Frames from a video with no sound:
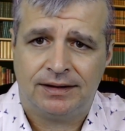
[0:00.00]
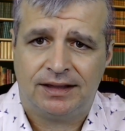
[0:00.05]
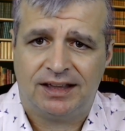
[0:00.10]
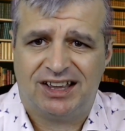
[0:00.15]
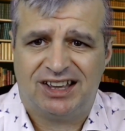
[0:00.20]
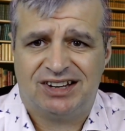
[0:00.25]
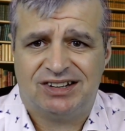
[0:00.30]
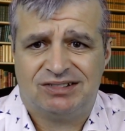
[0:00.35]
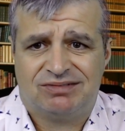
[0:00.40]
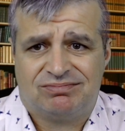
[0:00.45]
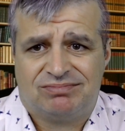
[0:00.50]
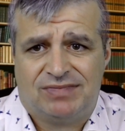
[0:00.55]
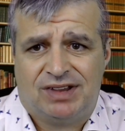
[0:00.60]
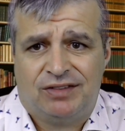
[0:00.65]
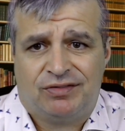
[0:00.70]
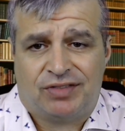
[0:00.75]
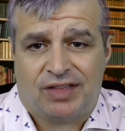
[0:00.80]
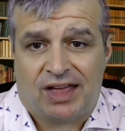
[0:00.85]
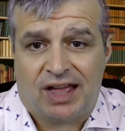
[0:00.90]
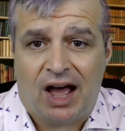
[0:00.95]
And
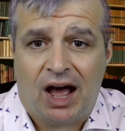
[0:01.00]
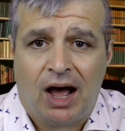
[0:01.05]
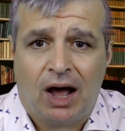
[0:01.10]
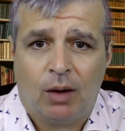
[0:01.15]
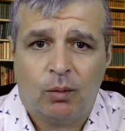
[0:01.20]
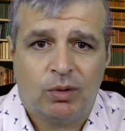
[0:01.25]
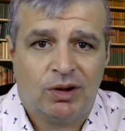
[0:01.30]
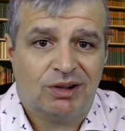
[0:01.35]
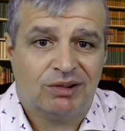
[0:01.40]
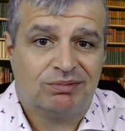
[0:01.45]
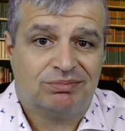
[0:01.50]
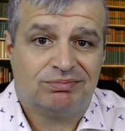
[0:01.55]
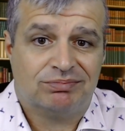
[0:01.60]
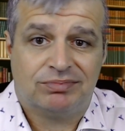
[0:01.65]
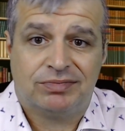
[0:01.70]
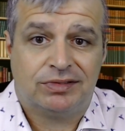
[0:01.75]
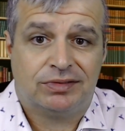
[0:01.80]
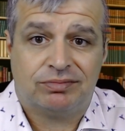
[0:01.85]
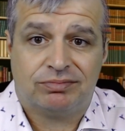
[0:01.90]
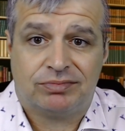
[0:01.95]
if they are, well,
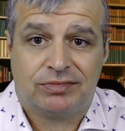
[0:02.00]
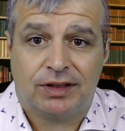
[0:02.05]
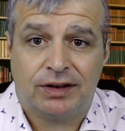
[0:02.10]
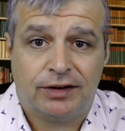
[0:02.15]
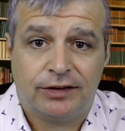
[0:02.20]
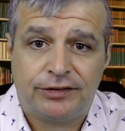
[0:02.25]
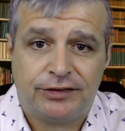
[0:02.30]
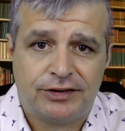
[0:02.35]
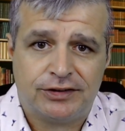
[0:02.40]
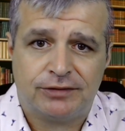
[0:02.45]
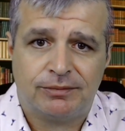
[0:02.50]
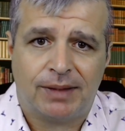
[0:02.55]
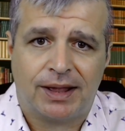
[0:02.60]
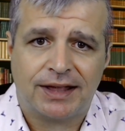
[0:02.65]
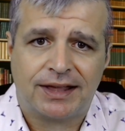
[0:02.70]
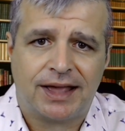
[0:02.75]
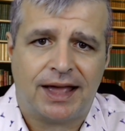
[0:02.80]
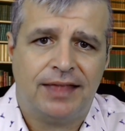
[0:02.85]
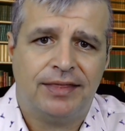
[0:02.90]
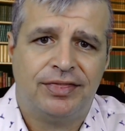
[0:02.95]
the decision
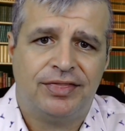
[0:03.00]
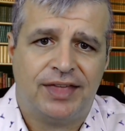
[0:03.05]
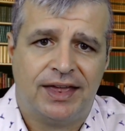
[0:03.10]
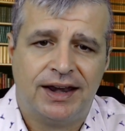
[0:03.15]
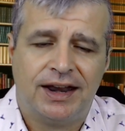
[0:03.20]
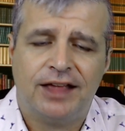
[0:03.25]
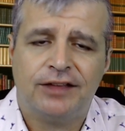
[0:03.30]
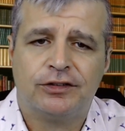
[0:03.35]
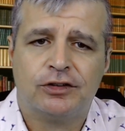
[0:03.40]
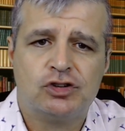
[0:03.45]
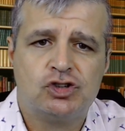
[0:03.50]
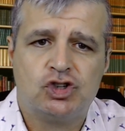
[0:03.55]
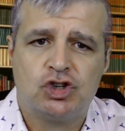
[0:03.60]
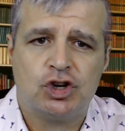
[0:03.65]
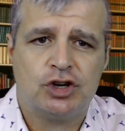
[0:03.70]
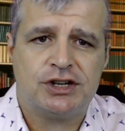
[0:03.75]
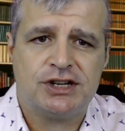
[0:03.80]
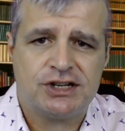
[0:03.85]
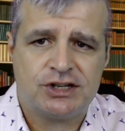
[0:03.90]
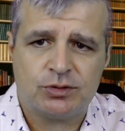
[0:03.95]
maker then has a
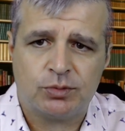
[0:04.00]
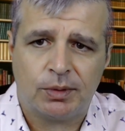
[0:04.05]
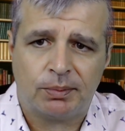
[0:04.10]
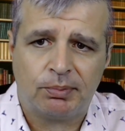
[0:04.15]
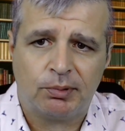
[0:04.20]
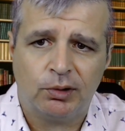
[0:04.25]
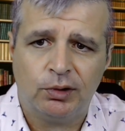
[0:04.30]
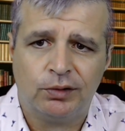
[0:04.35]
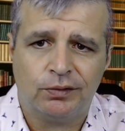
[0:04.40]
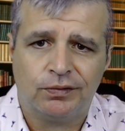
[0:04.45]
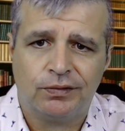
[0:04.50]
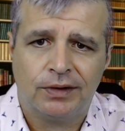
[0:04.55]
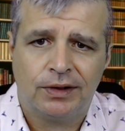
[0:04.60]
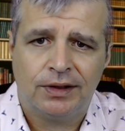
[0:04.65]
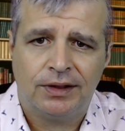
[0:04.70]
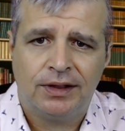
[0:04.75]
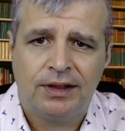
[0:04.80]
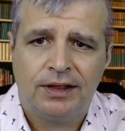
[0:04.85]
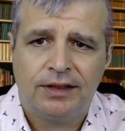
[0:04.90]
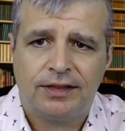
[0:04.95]
duty to approve.
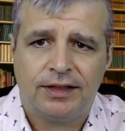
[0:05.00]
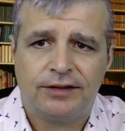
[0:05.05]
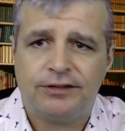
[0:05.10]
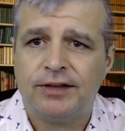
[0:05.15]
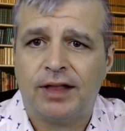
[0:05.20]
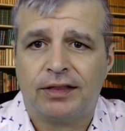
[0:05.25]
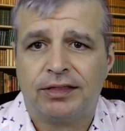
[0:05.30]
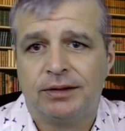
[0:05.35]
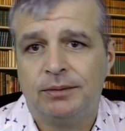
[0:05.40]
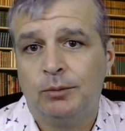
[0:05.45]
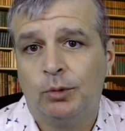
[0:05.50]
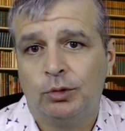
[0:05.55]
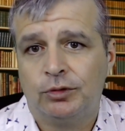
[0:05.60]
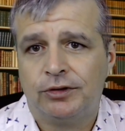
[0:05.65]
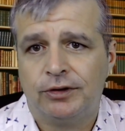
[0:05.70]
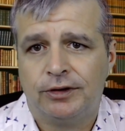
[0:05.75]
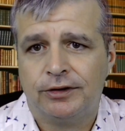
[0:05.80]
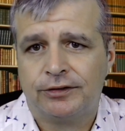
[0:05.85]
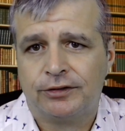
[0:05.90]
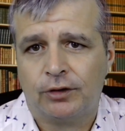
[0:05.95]
There's nothing more
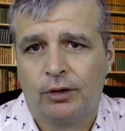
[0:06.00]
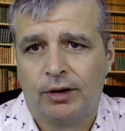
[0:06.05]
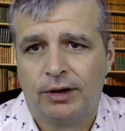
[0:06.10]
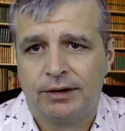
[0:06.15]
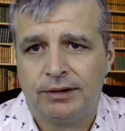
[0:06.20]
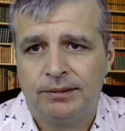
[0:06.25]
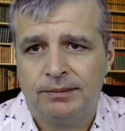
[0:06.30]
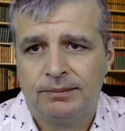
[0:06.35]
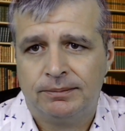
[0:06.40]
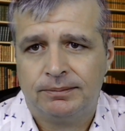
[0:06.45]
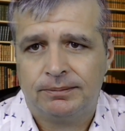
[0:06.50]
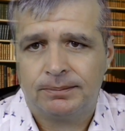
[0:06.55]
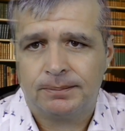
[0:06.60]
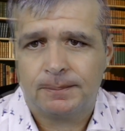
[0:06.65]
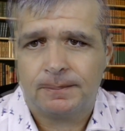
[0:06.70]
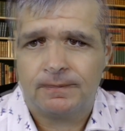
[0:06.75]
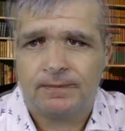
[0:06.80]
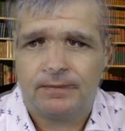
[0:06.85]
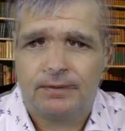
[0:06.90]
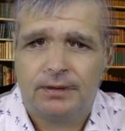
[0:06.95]
to decide.
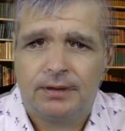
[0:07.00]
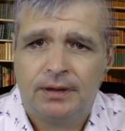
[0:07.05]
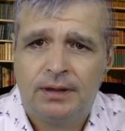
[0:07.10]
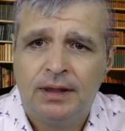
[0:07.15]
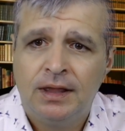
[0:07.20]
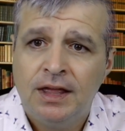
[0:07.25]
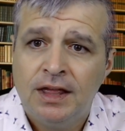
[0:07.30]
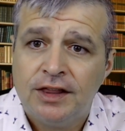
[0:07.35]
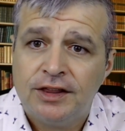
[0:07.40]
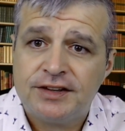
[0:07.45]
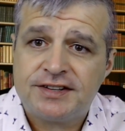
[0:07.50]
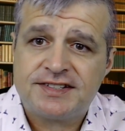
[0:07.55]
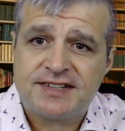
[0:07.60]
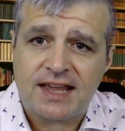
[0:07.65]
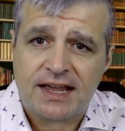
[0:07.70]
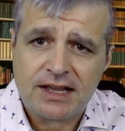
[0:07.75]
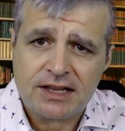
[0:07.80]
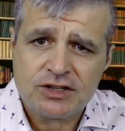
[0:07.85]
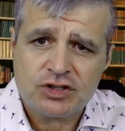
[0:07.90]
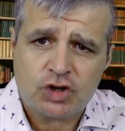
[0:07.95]
The
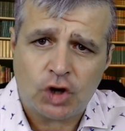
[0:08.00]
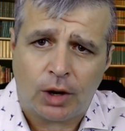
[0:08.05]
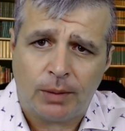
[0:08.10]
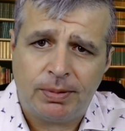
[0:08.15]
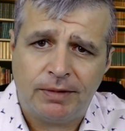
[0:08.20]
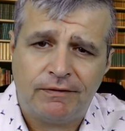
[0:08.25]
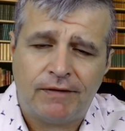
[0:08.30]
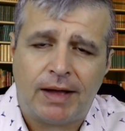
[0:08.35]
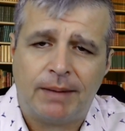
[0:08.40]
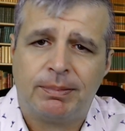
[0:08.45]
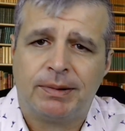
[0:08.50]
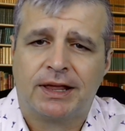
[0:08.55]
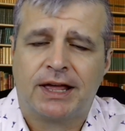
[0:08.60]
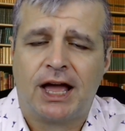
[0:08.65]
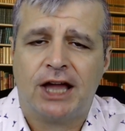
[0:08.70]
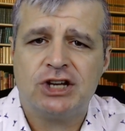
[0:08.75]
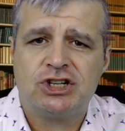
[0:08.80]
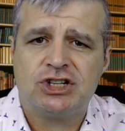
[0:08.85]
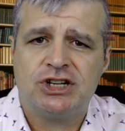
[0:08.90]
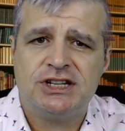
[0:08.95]
second type of
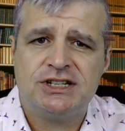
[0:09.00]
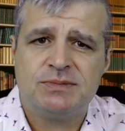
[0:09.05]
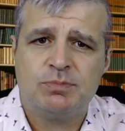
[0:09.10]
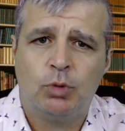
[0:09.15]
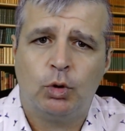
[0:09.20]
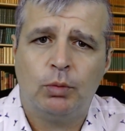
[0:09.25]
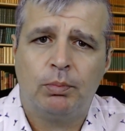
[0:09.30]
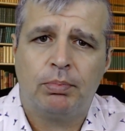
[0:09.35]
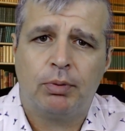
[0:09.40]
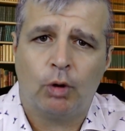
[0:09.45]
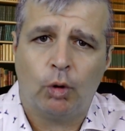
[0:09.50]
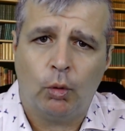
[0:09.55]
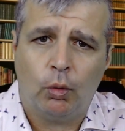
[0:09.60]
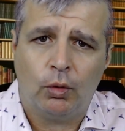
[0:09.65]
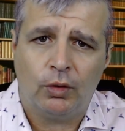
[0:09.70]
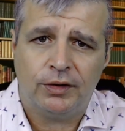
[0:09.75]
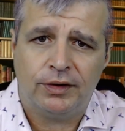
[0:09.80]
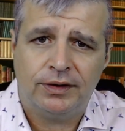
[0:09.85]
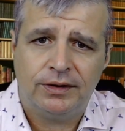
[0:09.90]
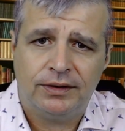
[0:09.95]
application is more broad.